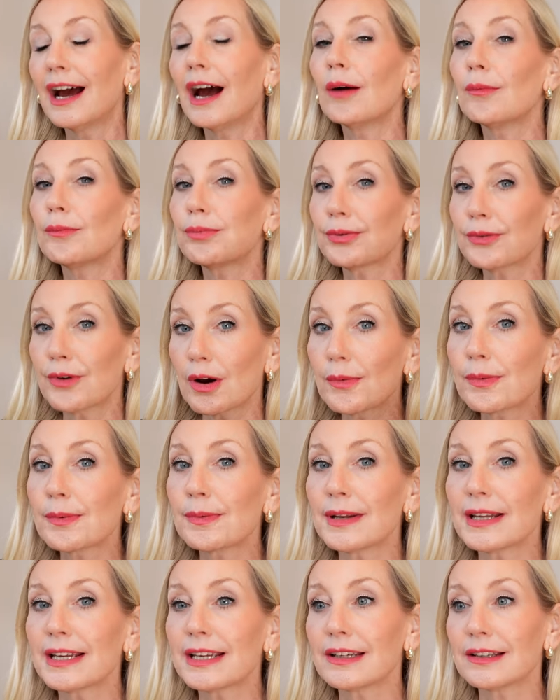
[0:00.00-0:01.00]
and
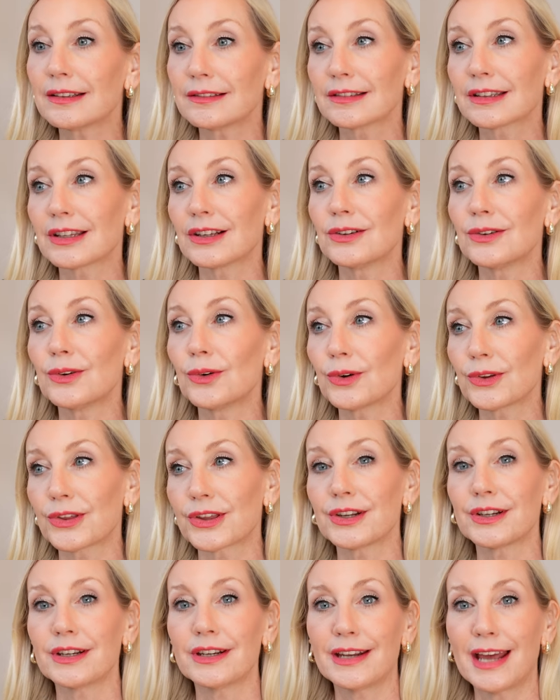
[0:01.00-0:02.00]
probably the
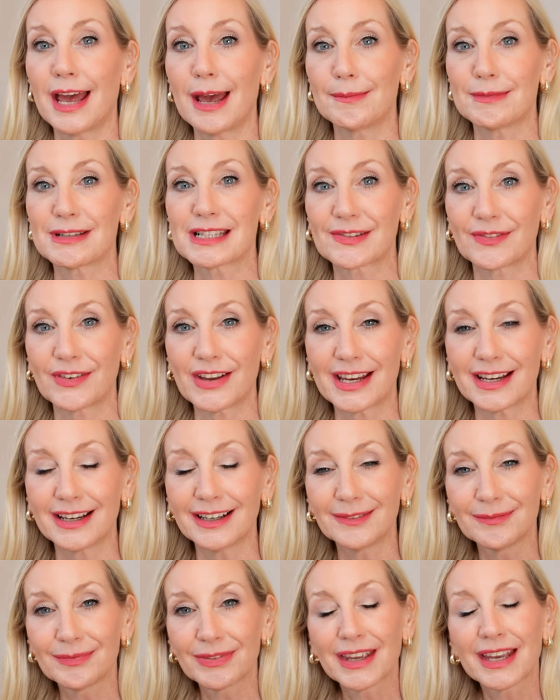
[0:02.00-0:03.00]
Northern
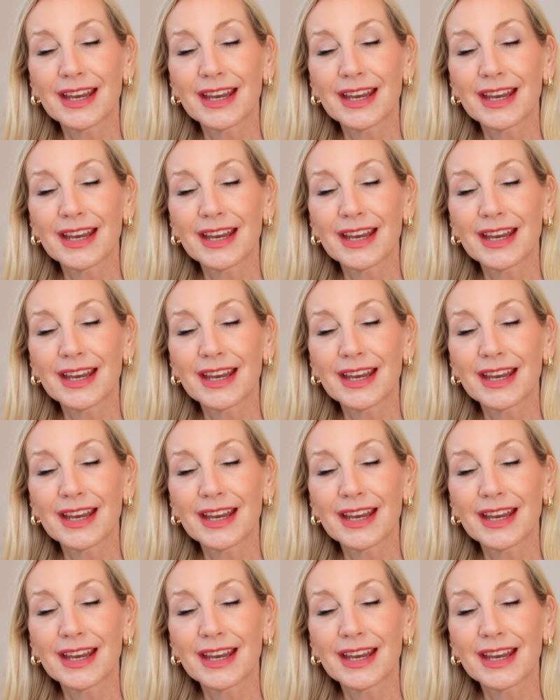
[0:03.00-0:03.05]
Hemisphere,